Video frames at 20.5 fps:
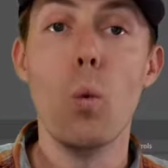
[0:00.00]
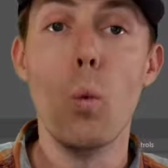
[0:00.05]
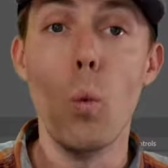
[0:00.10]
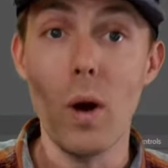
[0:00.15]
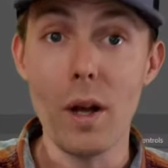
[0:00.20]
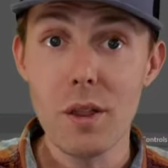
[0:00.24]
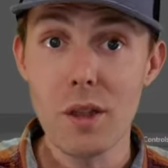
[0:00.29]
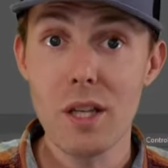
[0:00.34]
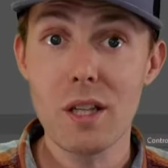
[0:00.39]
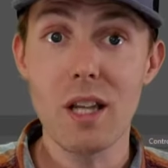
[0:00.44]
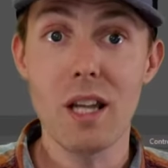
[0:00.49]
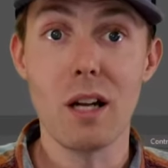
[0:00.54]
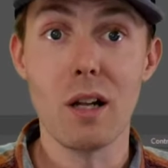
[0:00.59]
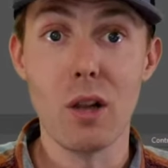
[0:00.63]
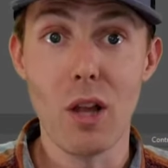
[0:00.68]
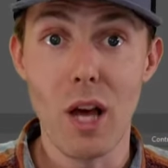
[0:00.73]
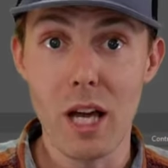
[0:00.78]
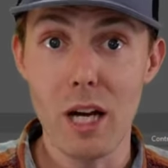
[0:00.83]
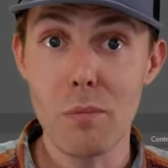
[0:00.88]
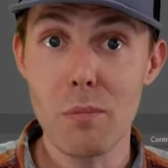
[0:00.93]
One thing that a
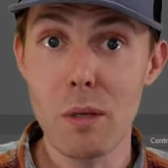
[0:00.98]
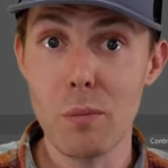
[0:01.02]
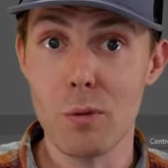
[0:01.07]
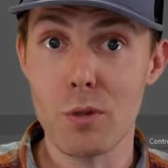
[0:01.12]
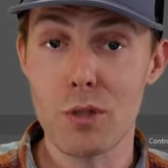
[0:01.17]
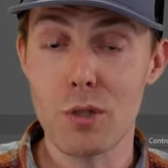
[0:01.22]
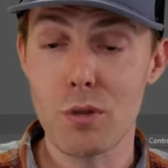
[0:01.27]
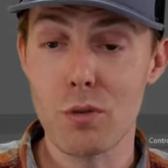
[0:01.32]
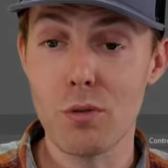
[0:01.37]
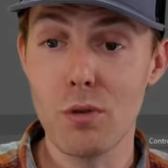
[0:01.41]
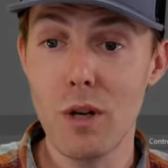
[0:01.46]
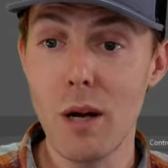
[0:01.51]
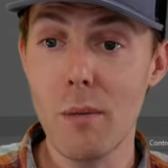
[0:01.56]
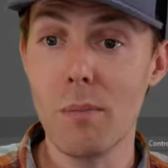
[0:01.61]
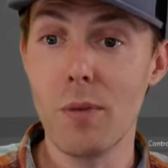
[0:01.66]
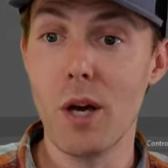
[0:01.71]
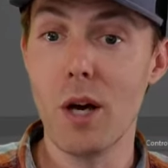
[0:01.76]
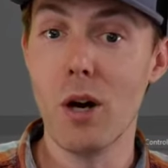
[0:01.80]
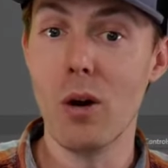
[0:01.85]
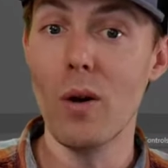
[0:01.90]
lot of people screw
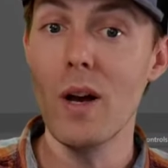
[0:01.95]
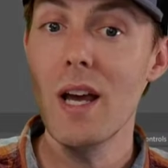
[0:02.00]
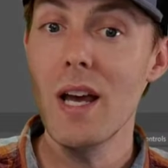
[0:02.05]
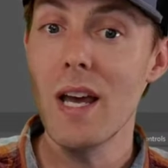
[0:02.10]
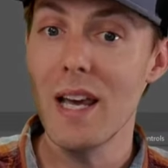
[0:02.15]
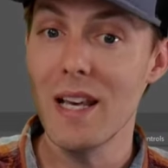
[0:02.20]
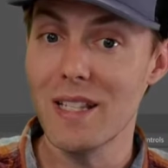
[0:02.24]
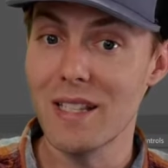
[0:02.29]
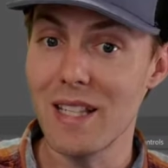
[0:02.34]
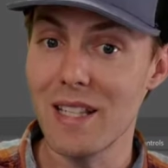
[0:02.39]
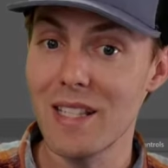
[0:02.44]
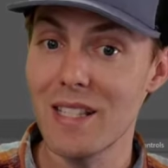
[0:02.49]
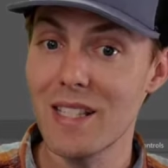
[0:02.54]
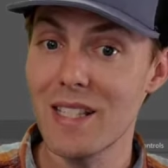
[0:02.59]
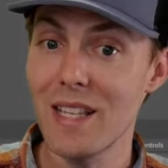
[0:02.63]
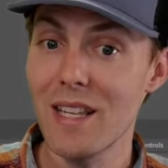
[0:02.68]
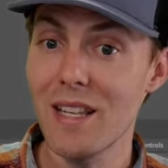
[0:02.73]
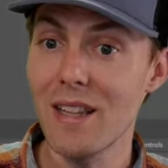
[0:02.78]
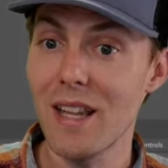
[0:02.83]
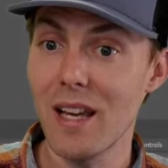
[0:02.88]
up though, is they
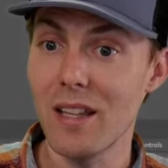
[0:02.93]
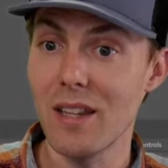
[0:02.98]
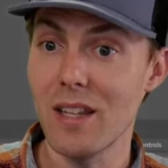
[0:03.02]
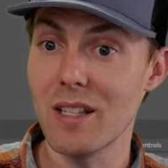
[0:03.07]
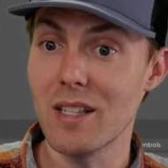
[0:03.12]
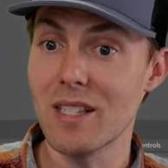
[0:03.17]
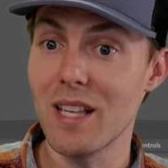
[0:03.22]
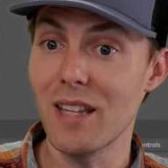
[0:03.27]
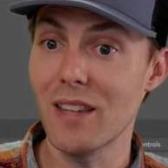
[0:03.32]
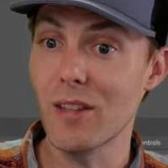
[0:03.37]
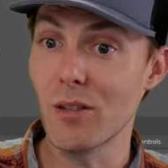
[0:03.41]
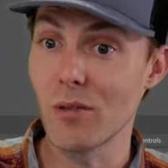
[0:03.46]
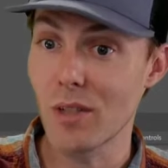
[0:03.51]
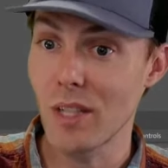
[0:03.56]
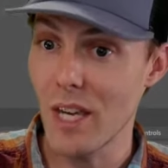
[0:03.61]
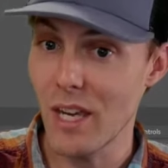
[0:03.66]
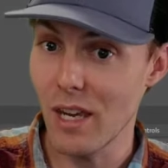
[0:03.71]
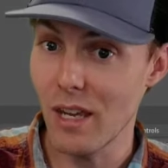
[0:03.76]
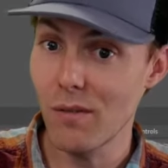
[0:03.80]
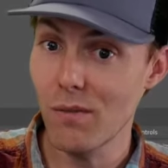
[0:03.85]
see that they set their
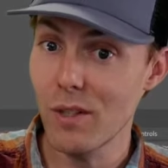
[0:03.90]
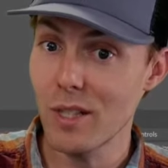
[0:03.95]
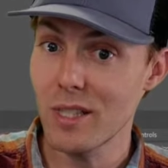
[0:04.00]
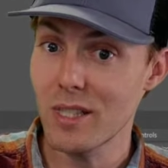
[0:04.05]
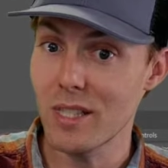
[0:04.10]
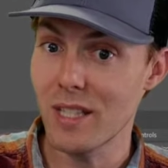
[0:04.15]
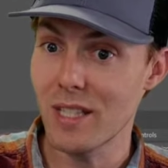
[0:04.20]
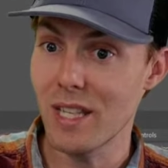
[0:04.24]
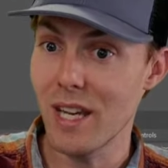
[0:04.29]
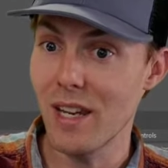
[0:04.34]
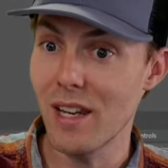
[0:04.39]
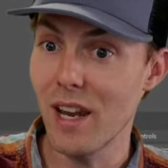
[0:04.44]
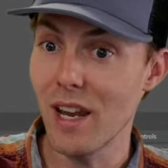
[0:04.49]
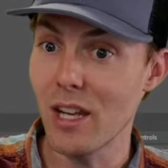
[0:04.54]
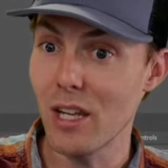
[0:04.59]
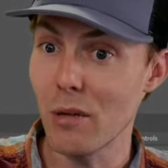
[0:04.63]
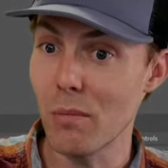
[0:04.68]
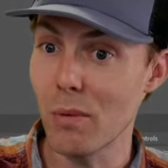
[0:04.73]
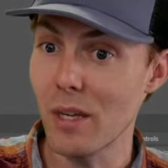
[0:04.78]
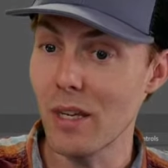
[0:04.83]
canvas at
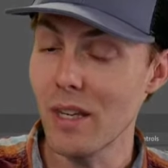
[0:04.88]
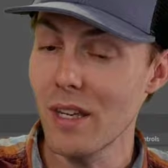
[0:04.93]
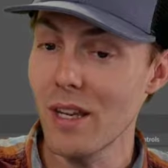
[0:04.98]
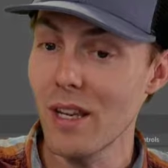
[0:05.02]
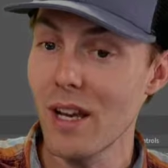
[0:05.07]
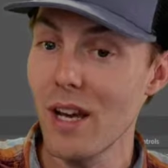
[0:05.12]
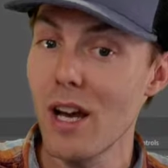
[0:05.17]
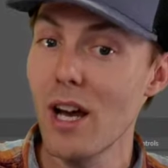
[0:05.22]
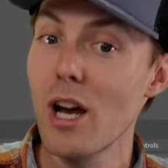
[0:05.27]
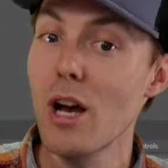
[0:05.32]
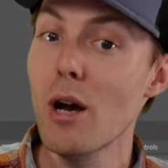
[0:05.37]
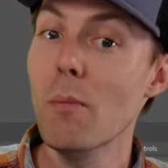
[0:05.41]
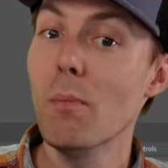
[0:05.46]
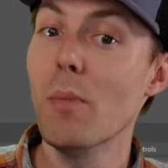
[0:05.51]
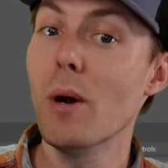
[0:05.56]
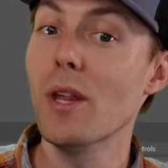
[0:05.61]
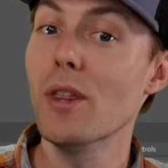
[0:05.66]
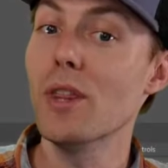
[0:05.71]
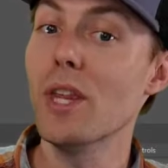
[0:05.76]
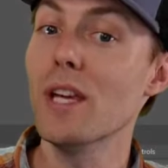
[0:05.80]
1080p,
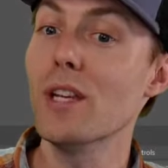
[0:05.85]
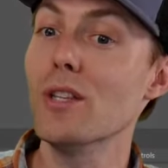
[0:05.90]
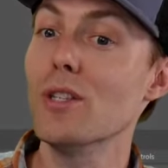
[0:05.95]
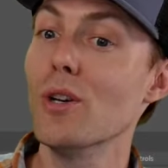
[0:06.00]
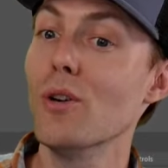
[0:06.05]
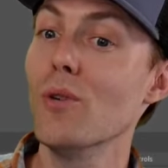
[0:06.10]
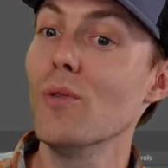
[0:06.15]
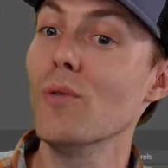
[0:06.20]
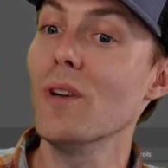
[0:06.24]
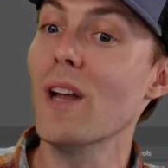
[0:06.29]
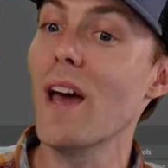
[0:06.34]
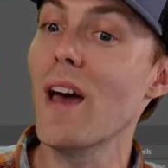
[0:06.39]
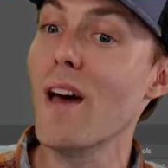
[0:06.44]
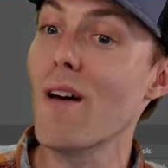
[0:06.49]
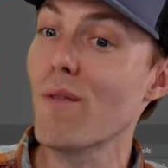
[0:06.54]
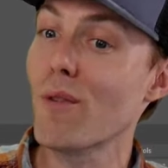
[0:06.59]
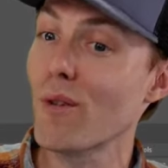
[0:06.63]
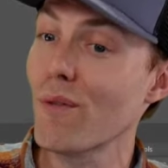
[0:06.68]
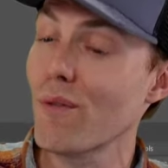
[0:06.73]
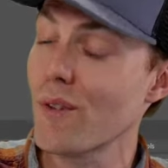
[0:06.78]
but they don't
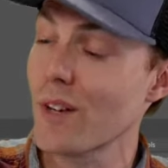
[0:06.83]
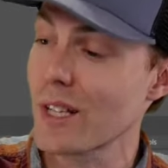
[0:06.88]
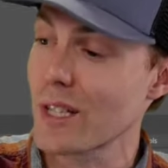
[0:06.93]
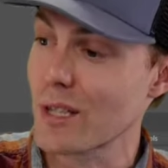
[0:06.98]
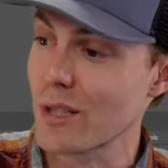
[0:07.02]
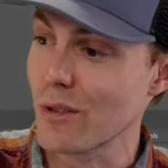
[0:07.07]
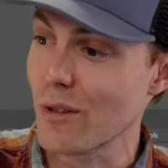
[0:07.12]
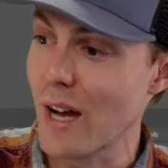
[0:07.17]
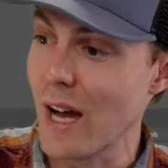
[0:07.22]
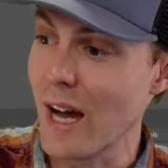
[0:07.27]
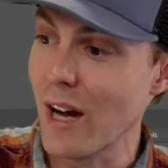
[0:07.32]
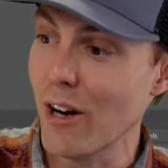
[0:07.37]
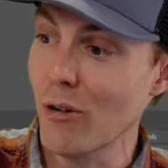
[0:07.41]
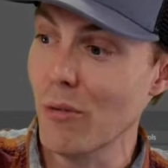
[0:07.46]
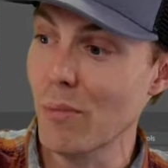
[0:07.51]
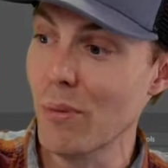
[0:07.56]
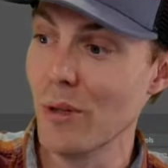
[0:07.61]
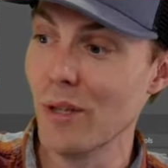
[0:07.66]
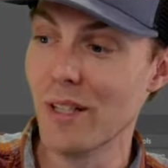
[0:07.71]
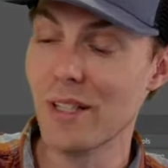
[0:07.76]
ever fix their
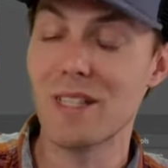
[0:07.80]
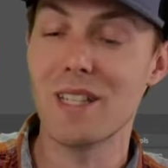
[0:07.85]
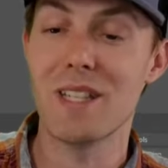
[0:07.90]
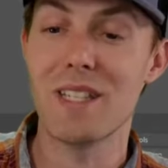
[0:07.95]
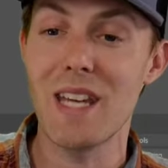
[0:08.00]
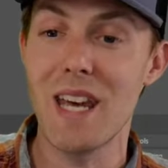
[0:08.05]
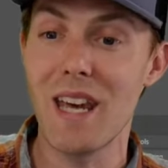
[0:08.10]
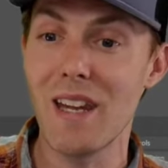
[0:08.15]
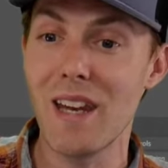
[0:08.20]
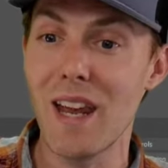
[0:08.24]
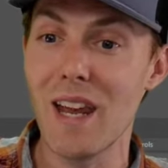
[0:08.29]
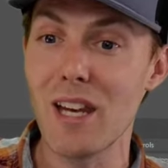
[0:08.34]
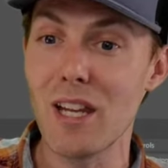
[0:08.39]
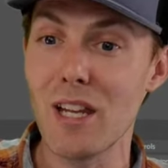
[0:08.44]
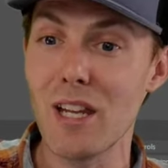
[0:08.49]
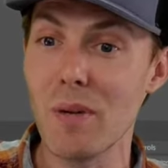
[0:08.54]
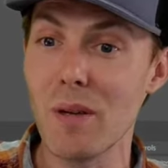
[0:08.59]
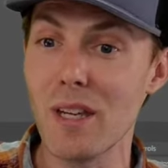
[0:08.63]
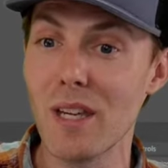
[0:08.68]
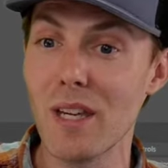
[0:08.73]
output to
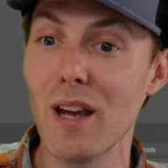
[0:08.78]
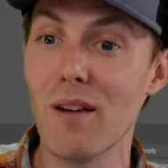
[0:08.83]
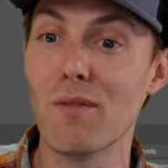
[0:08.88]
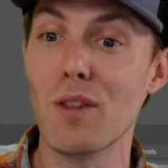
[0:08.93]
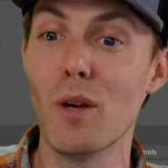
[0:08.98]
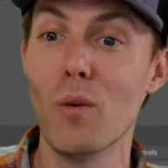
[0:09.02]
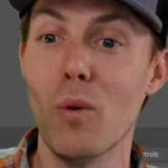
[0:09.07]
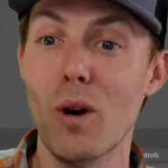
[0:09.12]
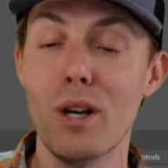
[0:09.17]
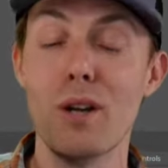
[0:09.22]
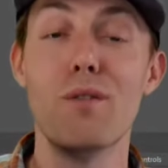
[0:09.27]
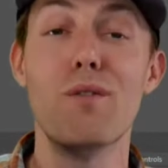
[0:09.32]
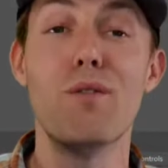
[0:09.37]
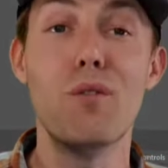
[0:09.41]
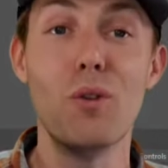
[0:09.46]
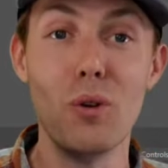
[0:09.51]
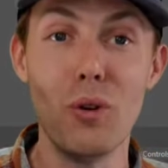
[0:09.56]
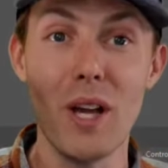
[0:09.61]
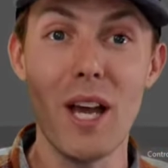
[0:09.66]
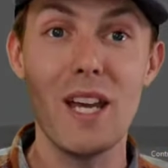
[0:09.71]
1080p if they want a
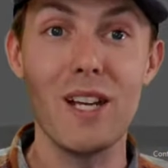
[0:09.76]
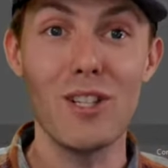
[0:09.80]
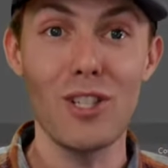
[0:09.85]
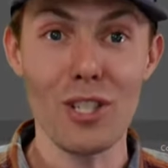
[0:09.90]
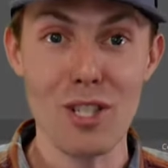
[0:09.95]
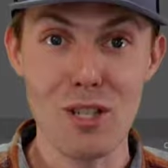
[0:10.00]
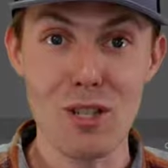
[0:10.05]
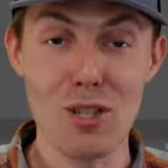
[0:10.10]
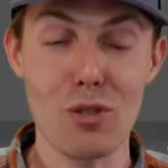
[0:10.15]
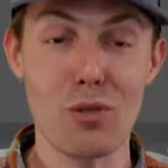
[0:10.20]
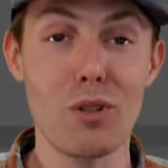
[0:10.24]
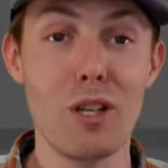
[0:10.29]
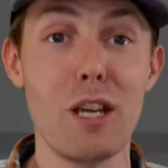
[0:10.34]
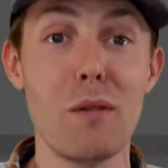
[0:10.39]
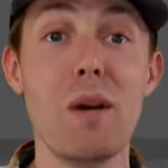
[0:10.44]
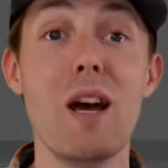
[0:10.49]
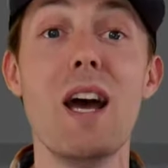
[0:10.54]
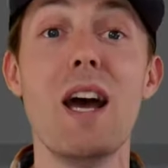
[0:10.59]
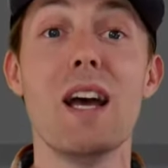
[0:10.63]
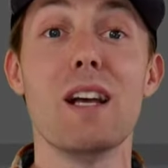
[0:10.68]
full HD
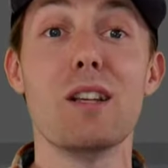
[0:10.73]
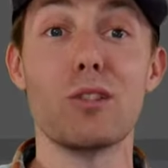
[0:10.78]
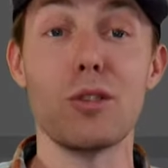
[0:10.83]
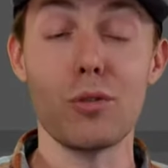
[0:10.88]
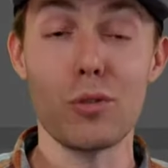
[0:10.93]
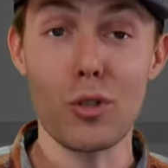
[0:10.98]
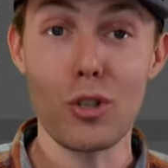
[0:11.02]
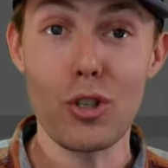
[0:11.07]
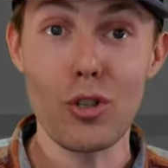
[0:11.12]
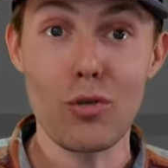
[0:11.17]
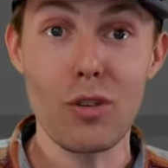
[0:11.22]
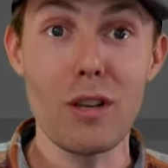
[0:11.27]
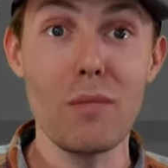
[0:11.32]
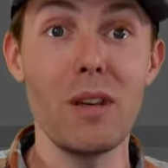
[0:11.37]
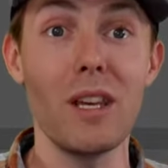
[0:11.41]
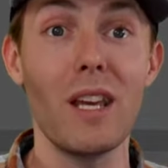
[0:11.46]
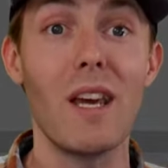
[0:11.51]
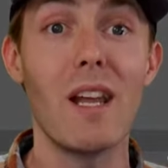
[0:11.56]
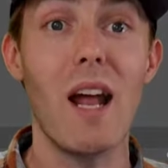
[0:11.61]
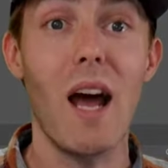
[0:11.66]
stream, and so they're
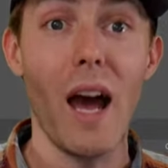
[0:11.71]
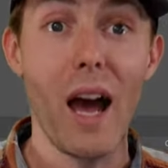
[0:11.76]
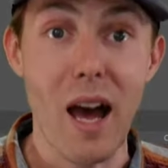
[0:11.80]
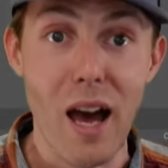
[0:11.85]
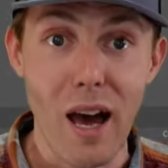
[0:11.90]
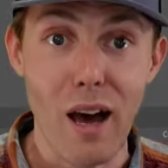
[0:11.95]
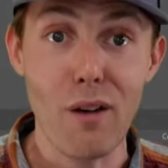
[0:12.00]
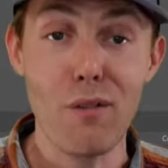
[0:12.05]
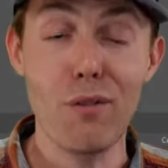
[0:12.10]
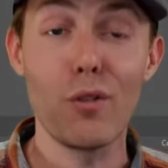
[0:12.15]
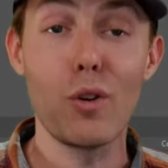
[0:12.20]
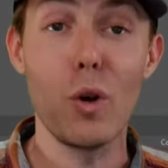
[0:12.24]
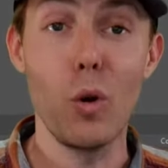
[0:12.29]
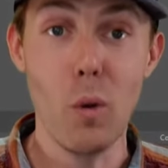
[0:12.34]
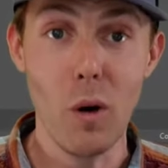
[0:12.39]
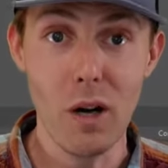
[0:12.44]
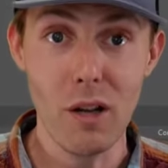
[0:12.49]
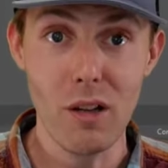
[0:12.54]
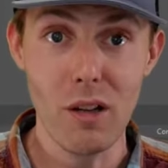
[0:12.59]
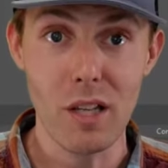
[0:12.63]
streaming at half
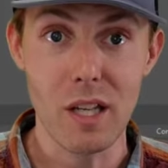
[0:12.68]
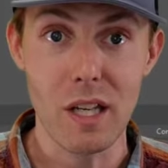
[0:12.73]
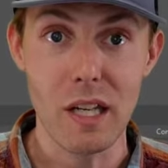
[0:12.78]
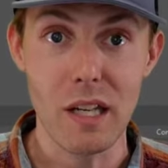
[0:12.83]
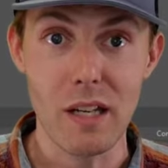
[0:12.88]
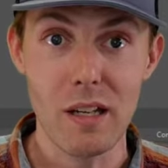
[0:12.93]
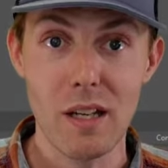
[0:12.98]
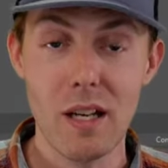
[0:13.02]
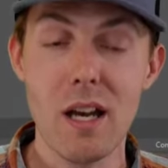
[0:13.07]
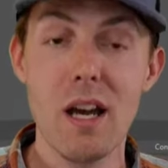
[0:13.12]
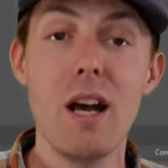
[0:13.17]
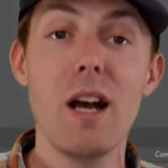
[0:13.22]
quality.